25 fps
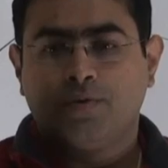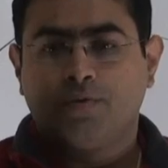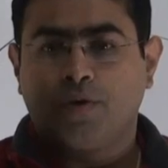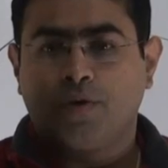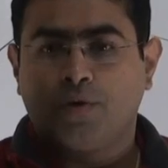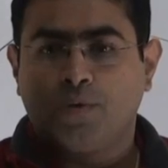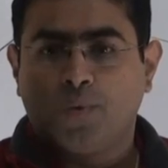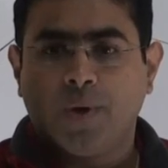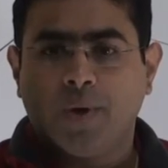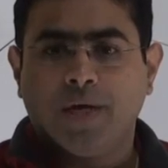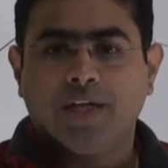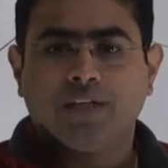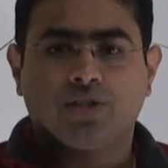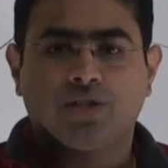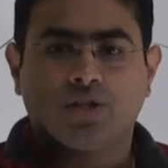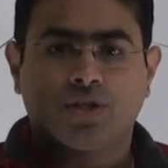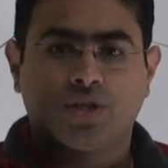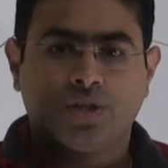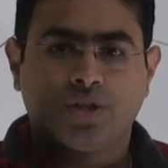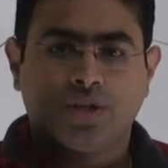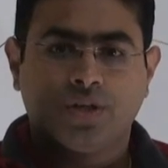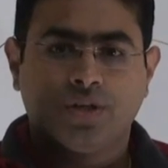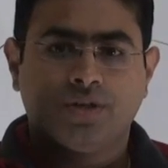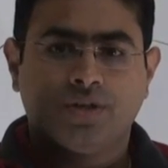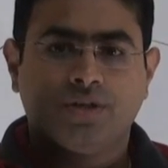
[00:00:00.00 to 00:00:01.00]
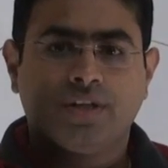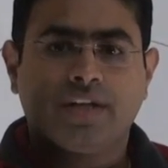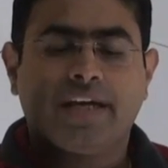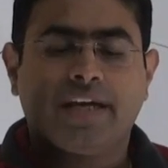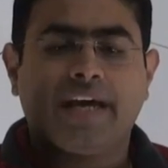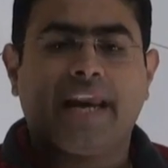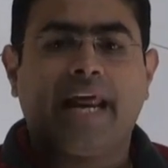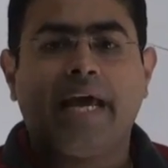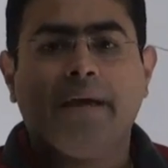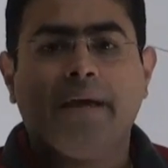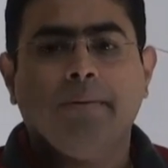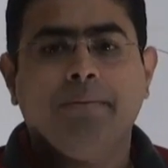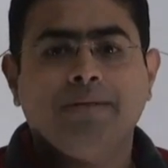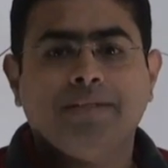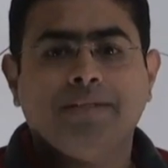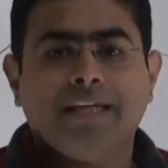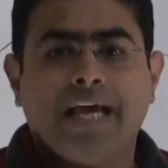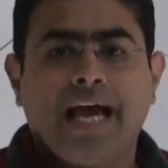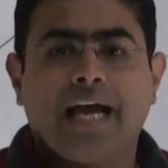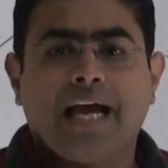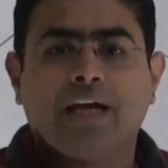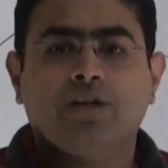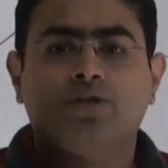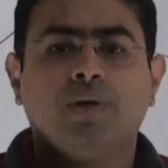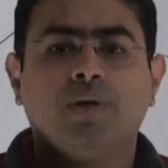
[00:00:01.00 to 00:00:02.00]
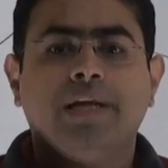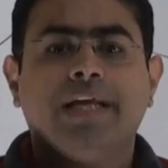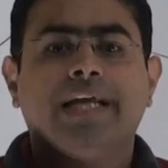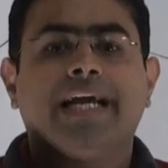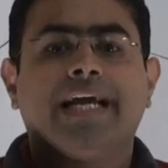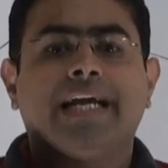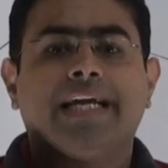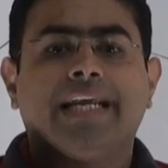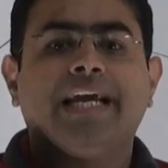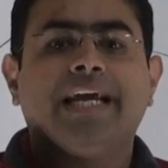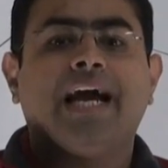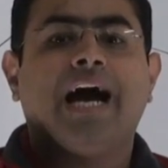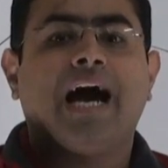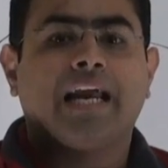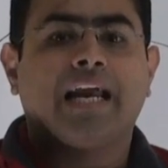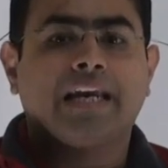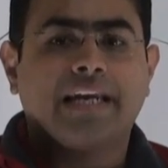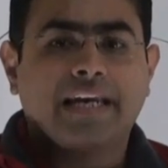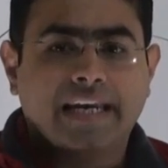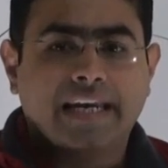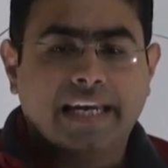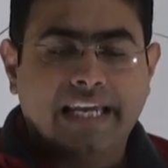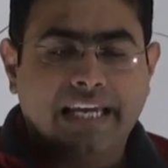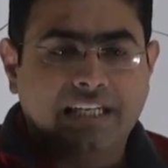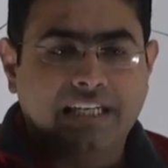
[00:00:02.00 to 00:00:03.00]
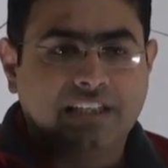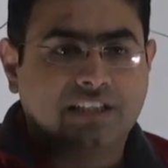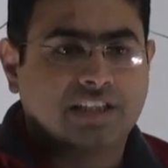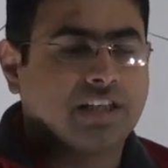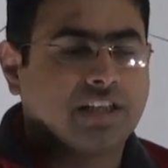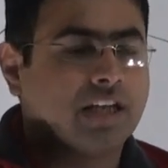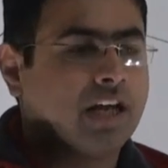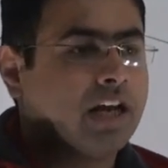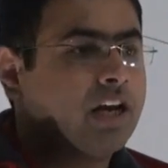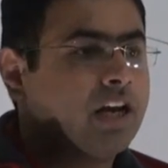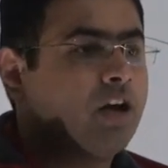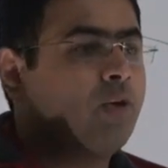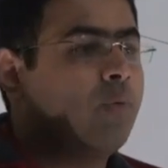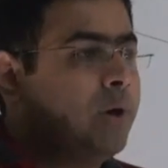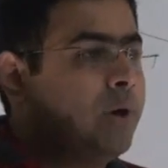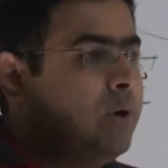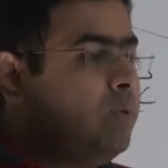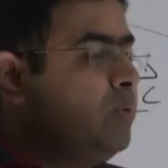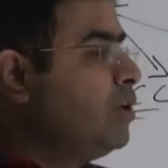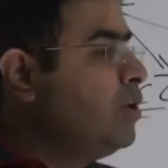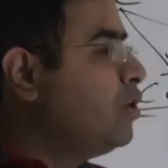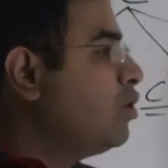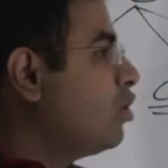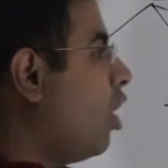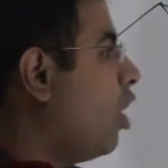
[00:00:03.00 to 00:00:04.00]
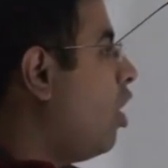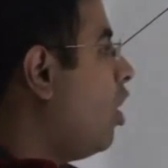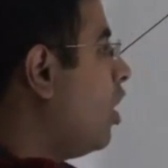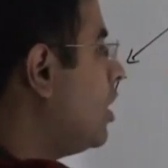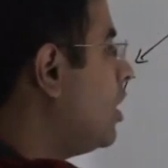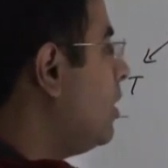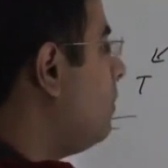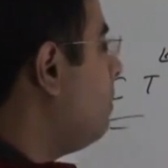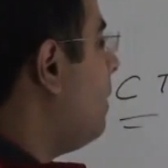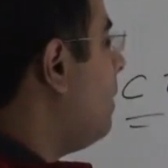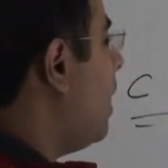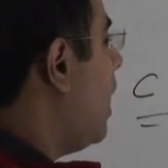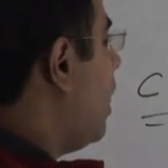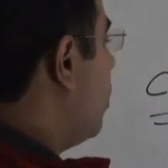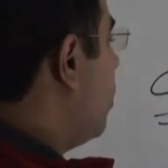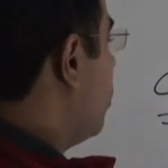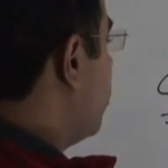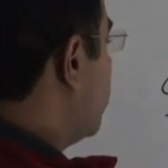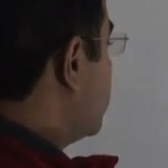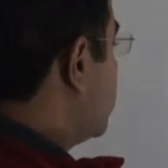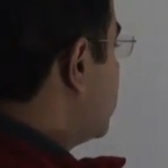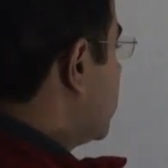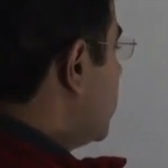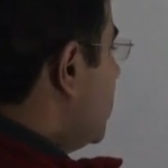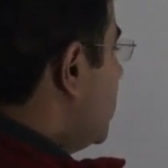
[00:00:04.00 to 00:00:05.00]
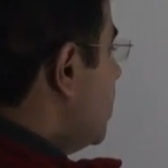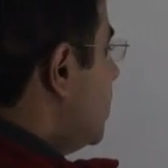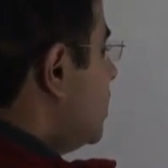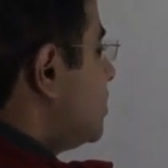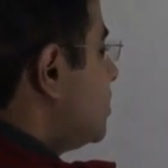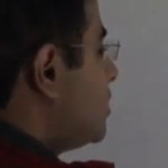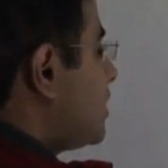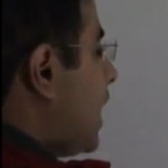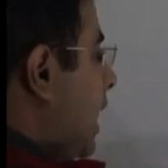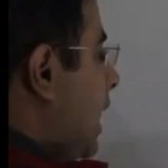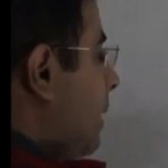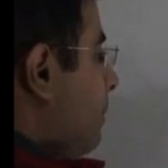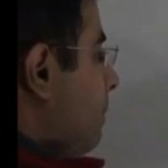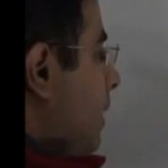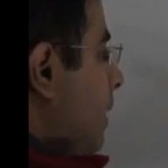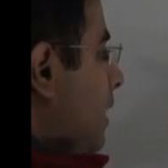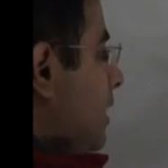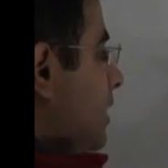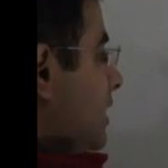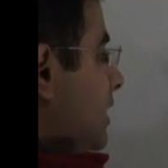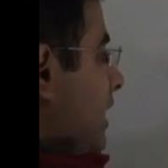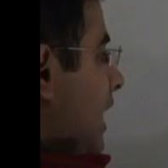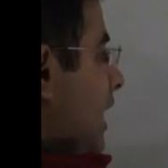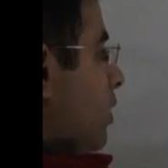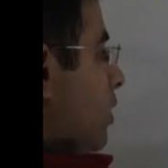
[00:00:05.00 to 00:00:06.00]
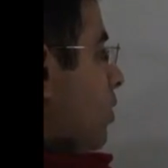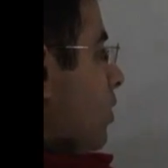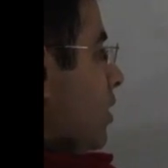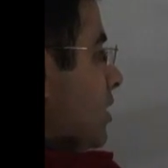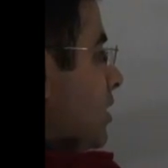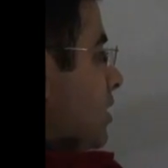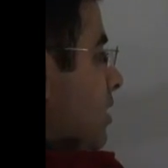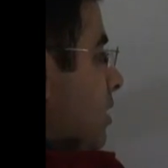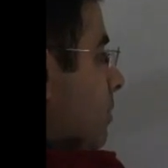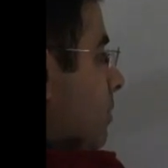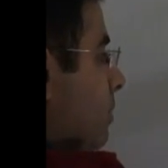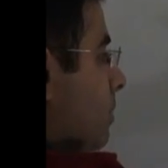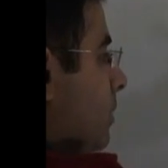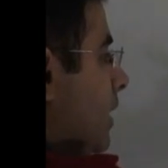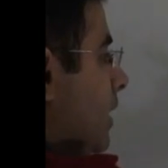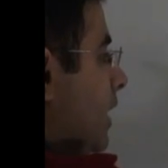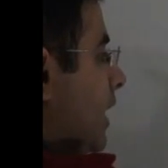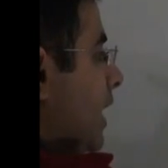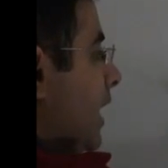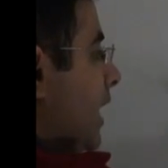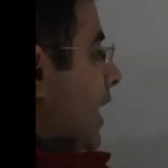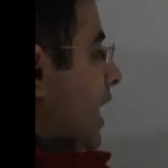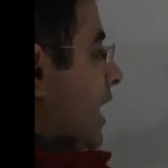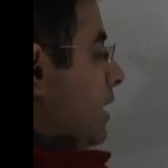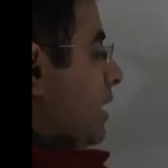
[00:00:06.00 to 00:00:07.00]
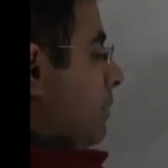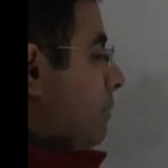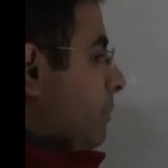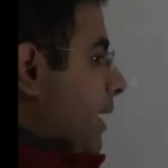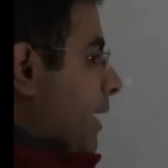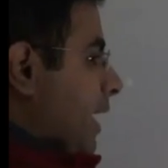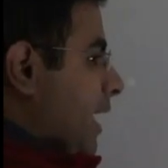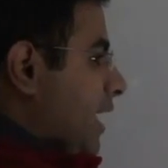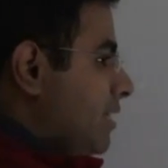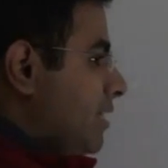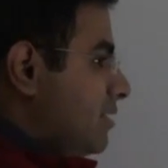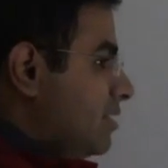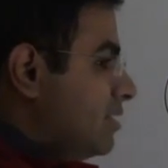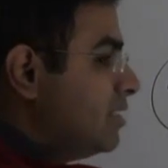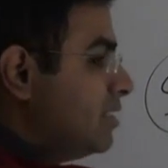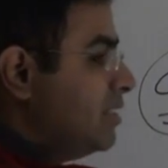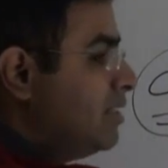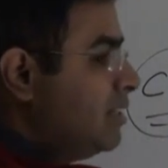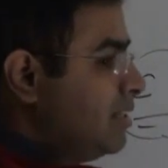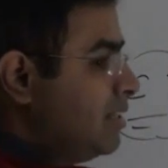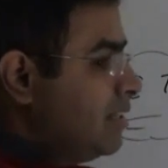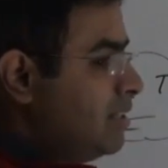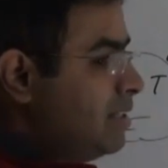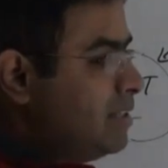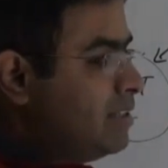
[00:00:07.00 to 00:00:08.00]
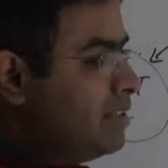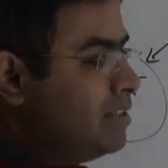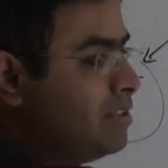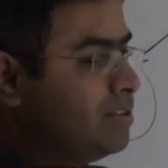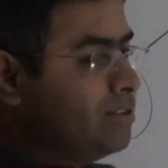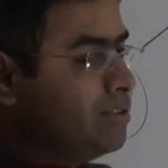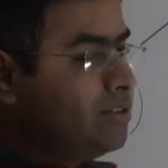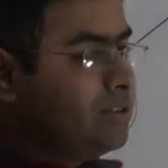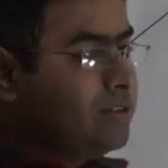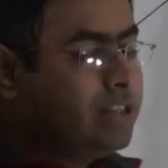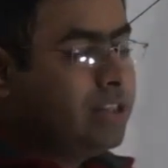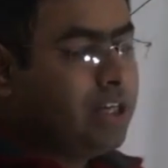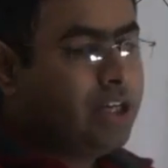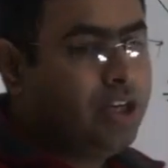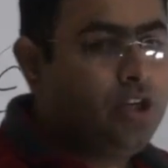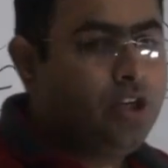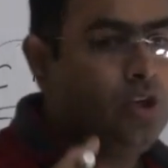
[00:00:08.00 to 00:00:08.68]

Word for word: for which the crime is actually getting unleashed. Now, when we talk about cyber terrorism, it means the